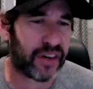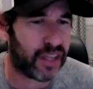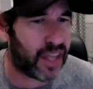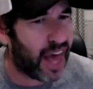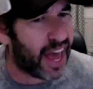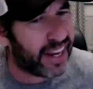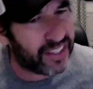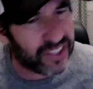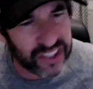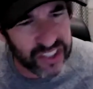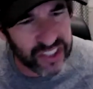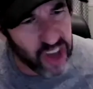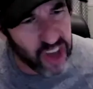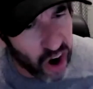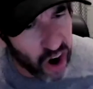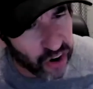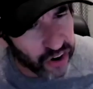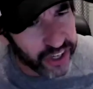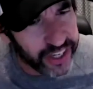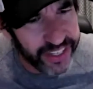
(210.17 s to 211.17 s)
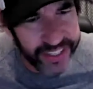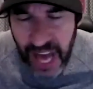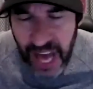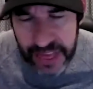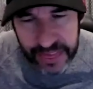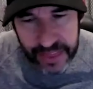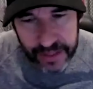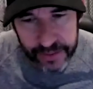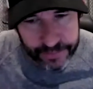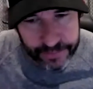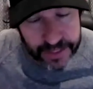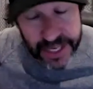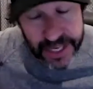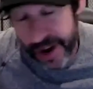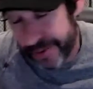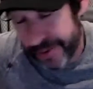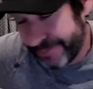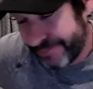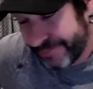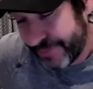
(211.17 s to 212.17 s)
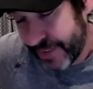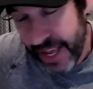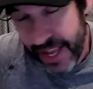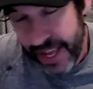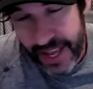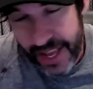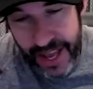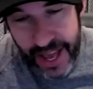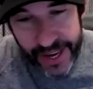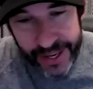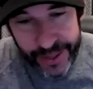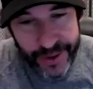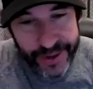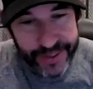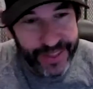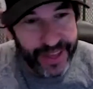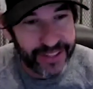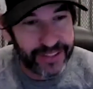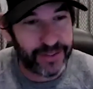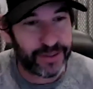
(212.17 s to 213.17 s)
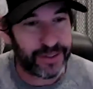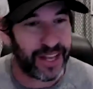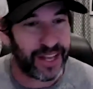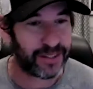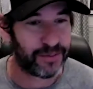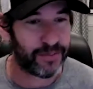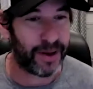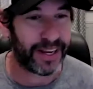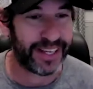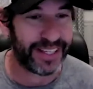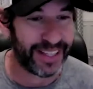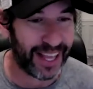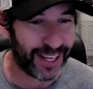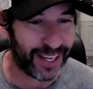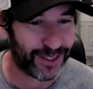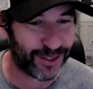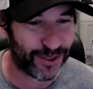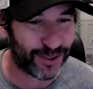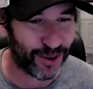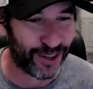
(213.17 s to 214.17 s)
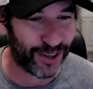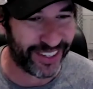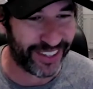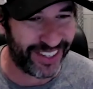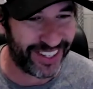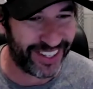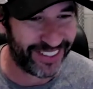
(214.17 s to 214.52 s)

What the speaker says: like sorry, nothing. So anyway, that's my Eli story.